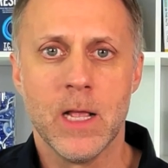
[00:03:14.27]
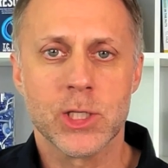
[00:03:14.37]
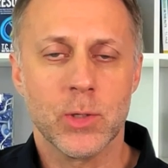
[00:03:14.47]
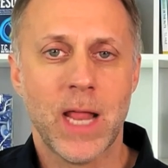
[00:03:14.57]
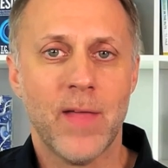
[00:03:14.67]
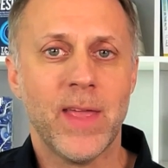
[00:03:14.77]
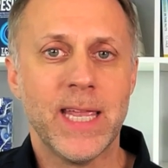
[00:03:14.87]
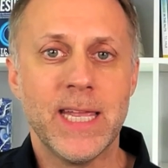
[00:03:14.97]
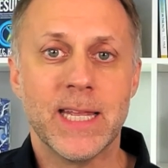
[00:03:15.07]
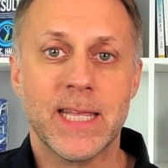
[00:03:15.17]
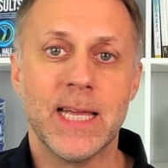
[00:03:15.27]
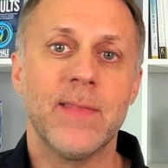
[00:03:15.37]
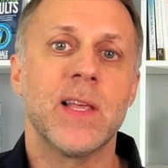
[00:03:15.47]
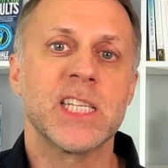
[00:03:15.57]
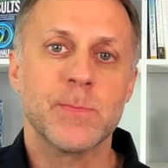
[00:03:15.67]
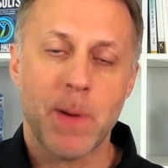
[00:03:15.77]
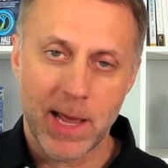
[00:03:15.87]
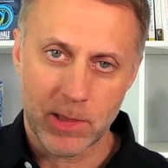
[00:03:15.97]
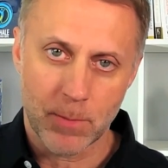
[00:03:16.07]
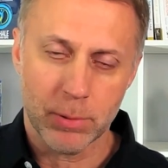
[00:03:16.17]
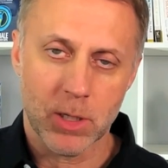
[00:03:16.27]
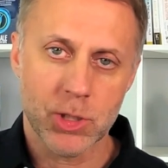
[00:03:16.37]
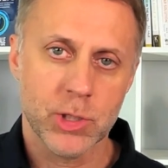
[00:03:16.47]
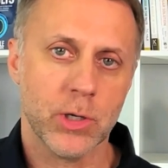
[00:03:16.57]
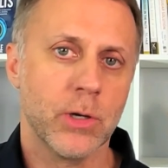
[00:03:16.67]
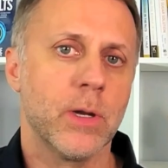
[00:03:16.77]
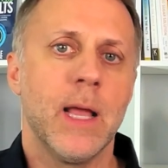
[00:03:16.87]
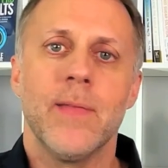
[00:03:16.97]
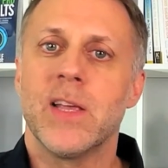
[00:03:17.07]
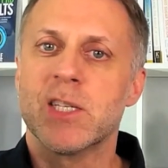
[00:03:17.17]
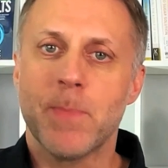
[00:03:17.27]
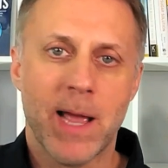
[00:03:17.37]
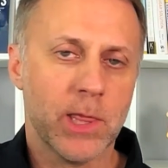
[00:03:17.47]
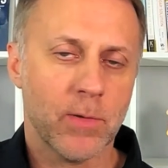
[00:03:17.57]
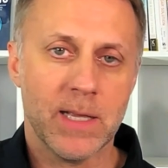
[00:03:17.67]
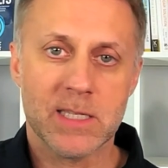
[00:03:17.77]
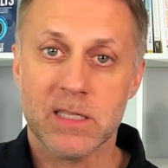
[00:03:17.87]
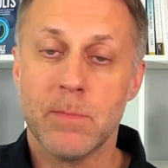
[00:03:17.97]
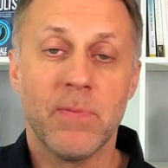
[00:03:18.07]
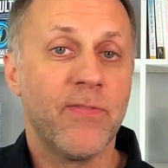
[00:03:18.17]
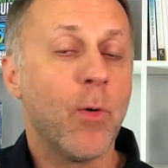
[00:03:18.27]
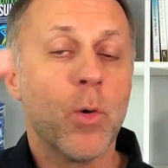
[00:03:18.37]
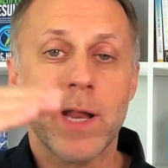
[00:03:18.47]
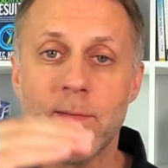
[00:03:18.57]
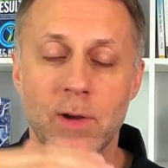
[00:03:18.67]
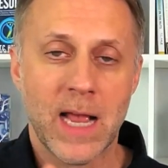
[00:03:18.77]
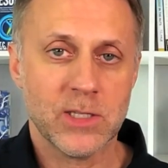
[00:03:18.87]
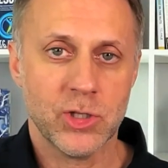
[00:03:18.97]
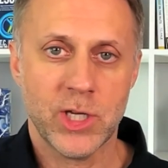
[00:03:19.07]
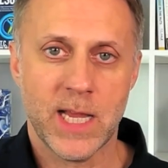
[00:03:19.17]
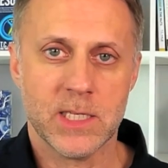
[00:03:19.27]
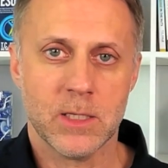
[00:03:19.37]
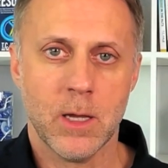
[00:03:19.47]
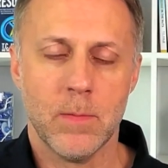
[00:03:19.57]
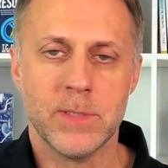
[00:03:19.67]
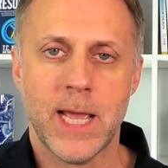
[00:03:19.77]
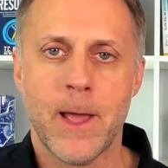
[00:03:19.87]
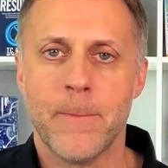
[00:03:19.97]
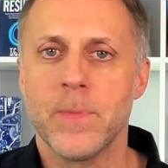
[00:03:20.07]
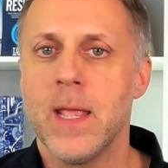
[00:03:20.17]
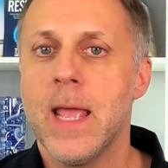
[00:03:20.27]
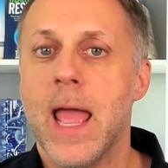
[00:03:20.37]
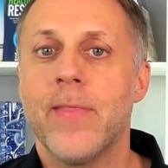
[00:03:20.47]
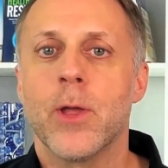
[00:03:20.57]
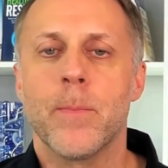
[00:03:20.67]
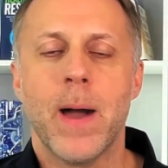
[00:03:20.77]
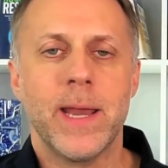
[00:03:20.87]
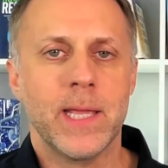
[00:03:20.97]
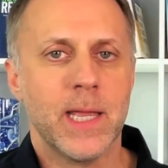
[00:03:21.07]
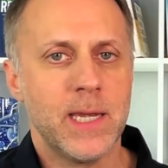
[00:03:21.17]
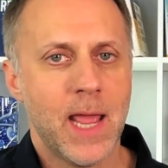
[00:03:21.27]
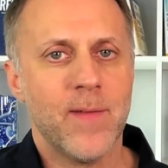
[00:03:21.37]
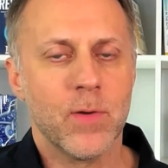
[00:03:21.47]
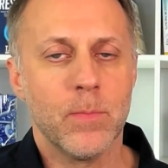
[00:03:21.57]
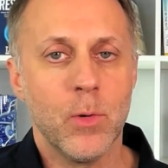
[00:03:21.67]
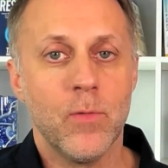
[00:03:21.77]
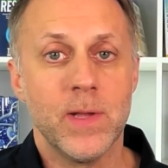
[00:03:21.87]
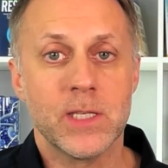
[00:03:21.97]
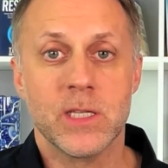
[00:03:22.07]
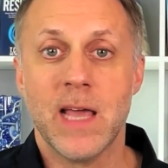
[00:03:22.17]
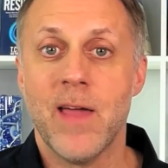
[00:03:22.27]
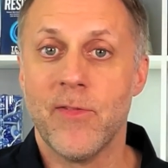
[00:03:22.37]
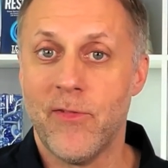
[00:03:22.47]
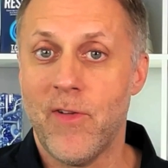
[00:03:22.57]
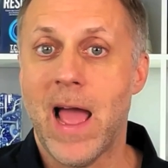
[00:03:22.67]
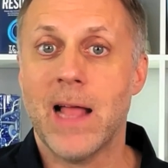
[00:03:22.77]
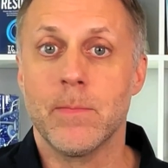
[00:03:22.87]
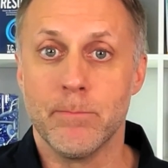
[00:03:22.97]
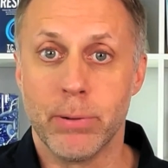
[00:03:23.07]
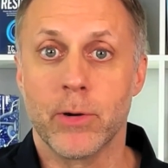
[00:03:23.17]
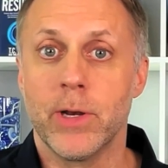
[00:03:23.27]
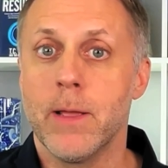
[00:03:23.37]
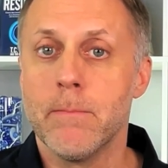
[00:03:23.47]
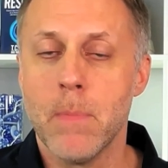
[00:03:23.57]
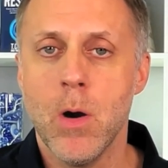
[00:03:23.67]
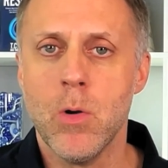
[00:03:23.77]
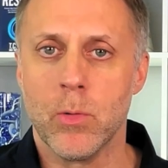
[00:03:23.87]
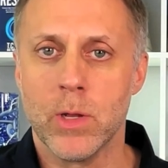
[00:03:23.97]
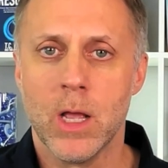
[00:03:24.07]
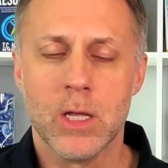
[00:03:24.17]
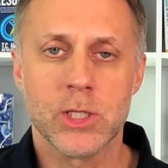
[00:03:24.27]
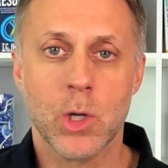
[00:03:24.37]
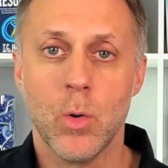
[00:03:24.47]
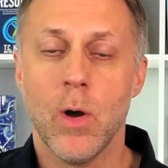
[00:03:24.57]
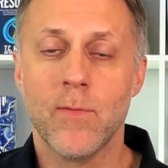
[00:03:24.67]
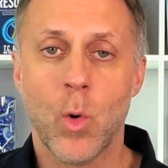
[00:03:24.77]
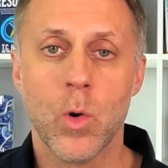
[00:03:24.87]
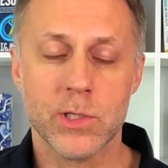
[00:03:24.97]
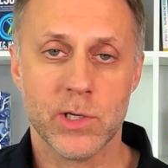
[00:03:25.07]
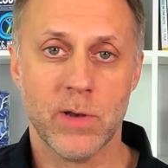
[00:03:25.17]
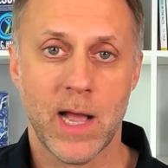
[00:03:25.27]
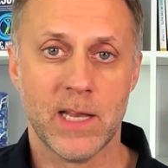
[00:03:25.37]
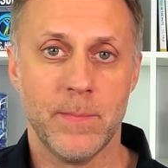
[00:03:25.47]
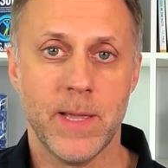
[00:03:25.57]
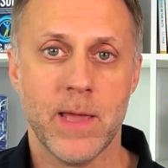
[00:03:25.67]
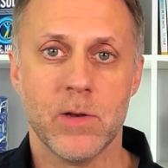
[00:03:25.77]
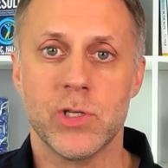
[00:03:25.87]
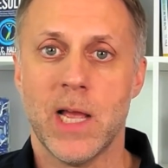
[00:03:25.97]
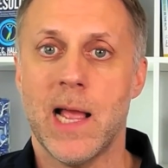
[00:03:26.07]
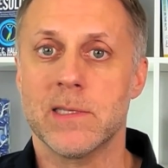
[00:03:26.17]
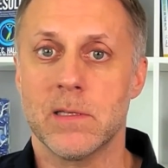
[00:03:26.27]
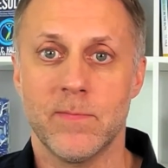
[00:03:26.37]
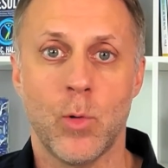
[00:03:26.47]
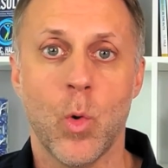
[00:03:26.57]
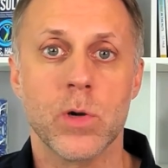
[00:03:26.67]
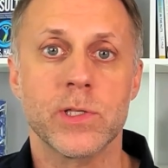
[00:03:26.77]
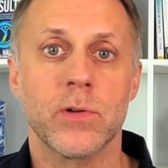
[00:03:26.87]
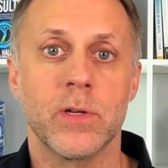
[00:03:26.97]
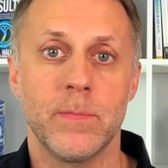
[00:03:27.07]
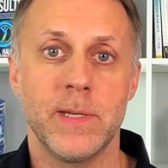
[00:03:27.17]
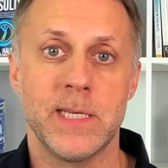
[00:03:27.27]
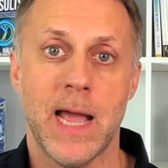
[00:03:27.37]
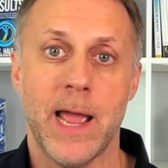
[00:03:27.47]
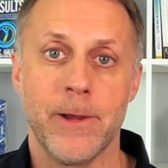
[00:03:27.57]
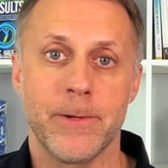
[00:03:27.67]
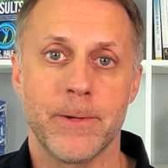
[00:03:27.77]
So now they eat again, they spike their blood sugar, they spike their insulin before it ever has a chance to come down, and their body can never move into that fat burning mode. So of course they're not going to be energized and of course they're going to be tired.